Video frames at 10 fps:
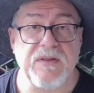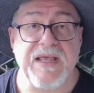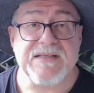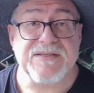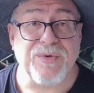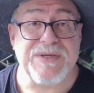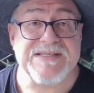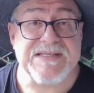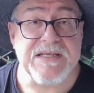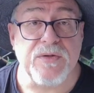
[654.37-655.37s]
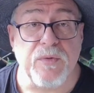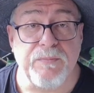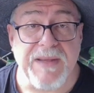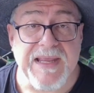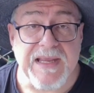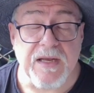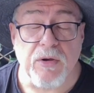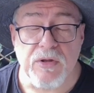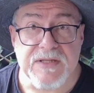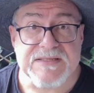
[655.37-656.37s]
There is not a single being
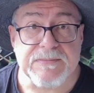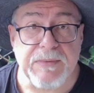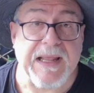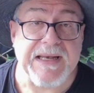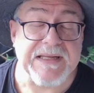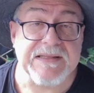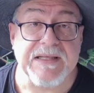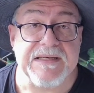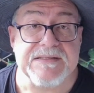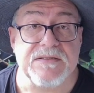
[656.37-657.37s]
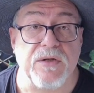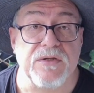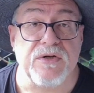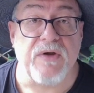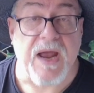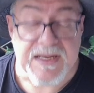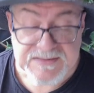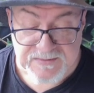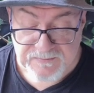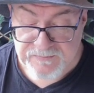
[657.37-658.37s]
on this planet that is not
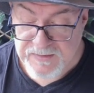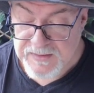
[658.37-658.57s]
creative.